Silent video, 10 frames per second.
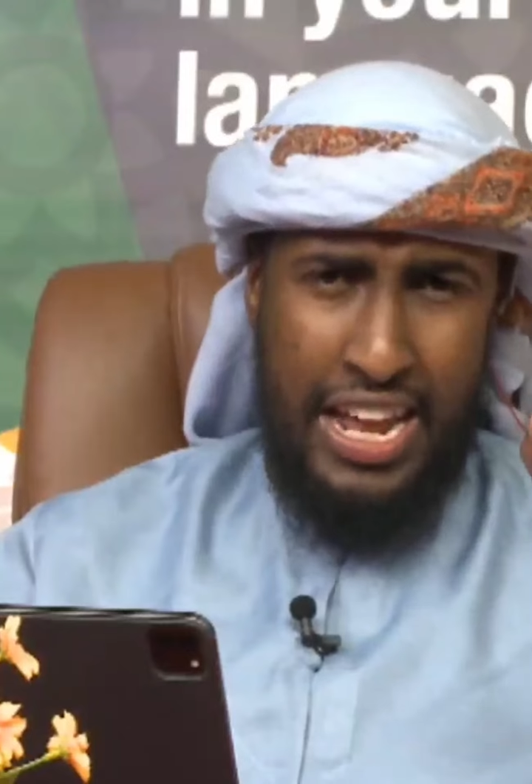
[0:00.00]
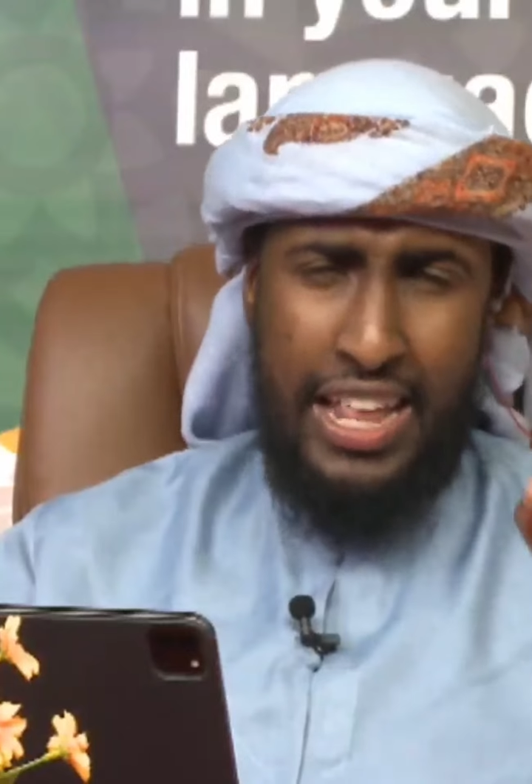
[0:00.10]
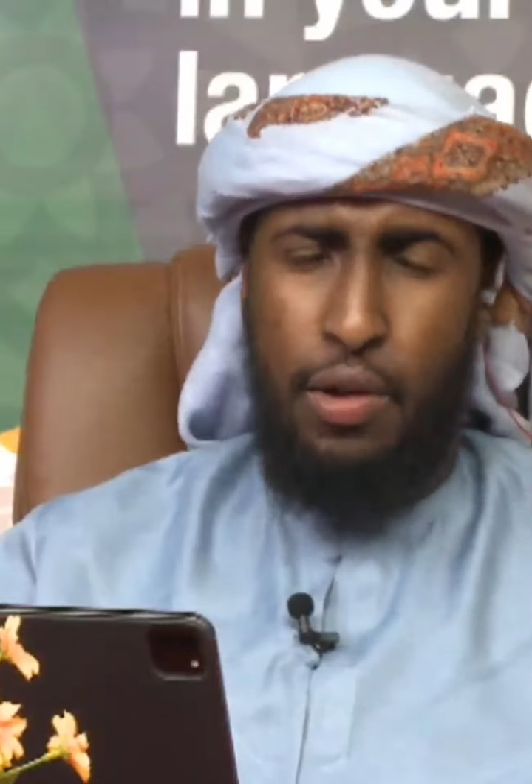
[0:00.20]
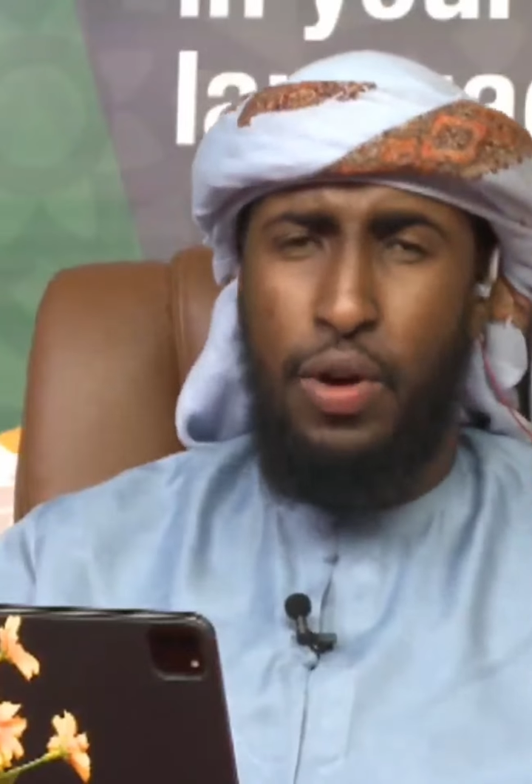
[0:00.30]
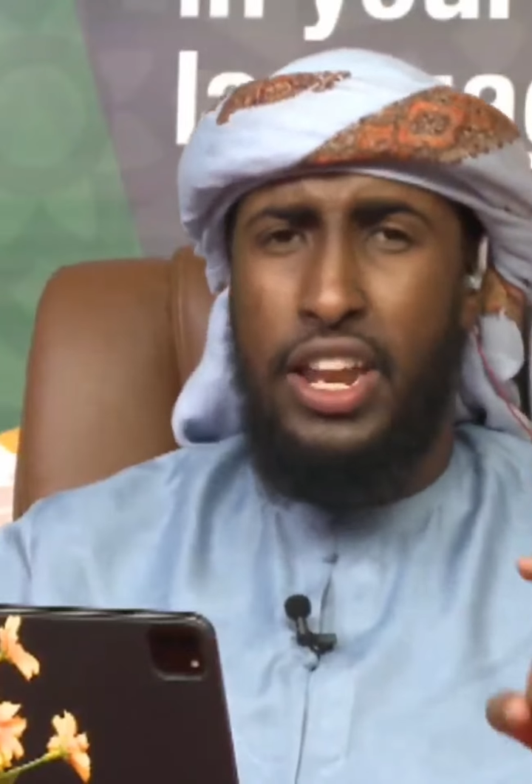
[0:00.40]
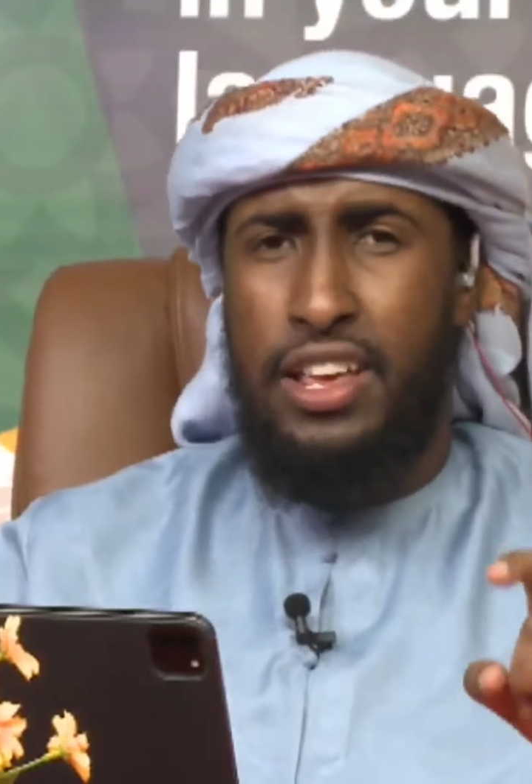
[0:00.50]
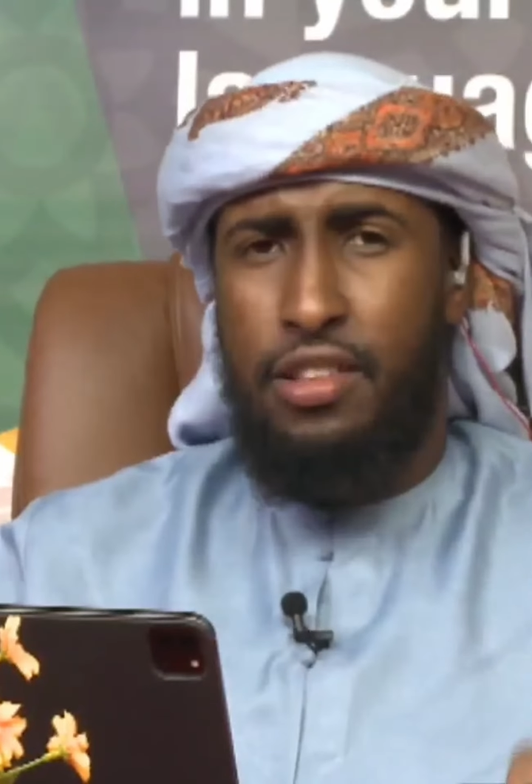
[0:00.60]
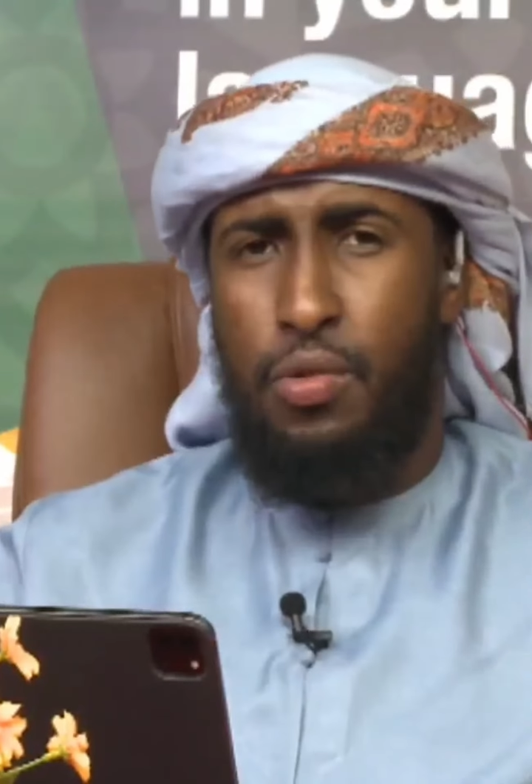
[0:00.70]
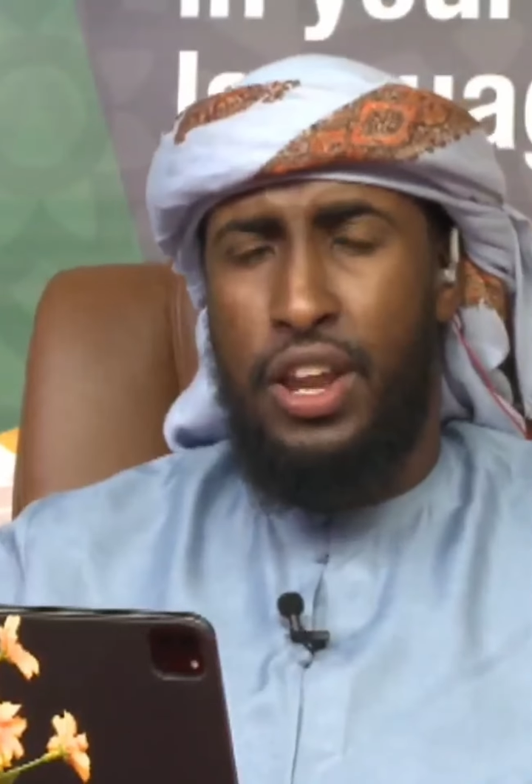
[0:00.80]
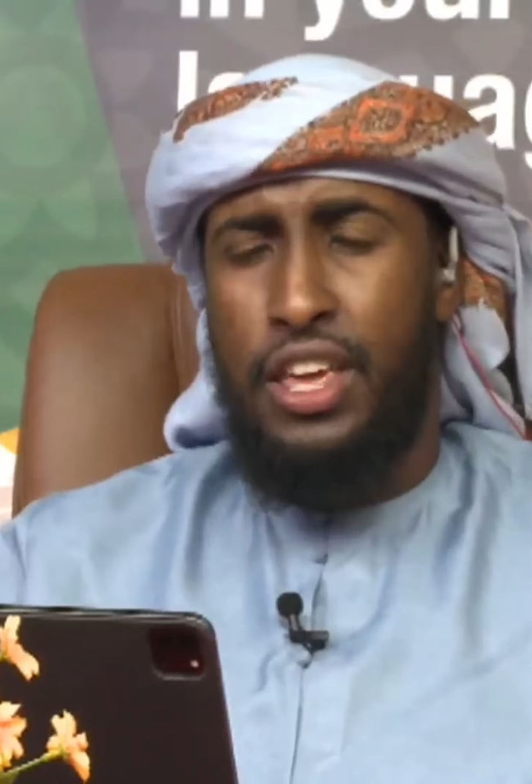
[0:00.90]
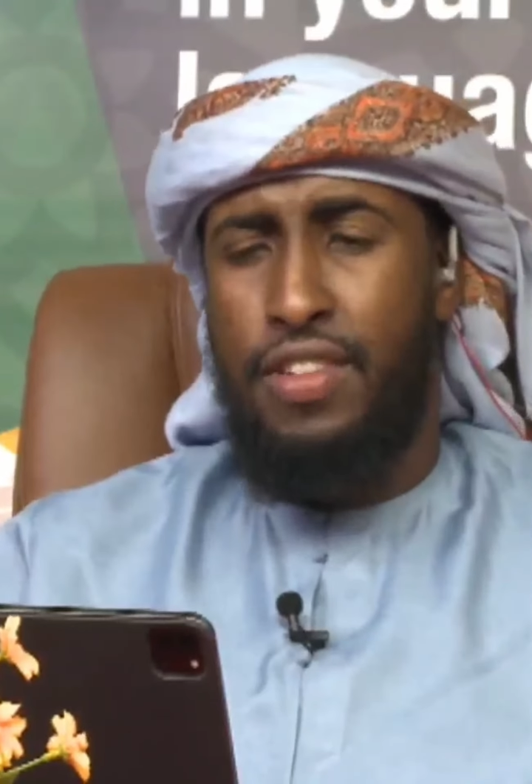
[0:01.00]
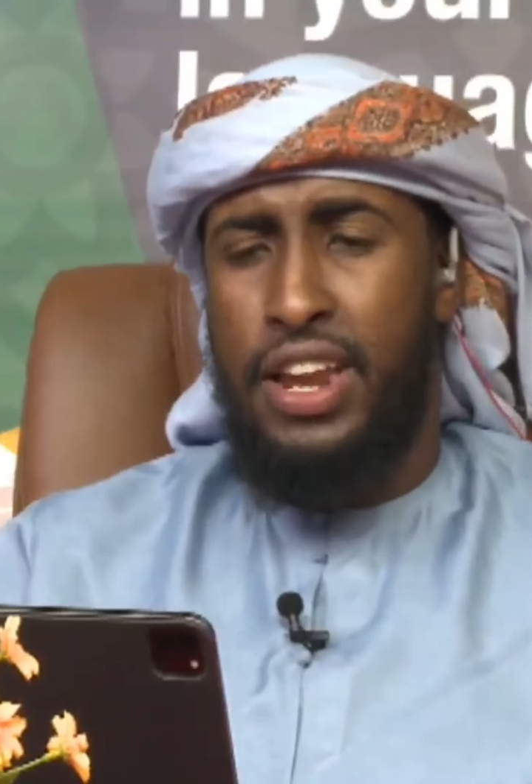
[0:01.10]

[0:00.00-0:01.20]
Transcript: like in the wording is the wording of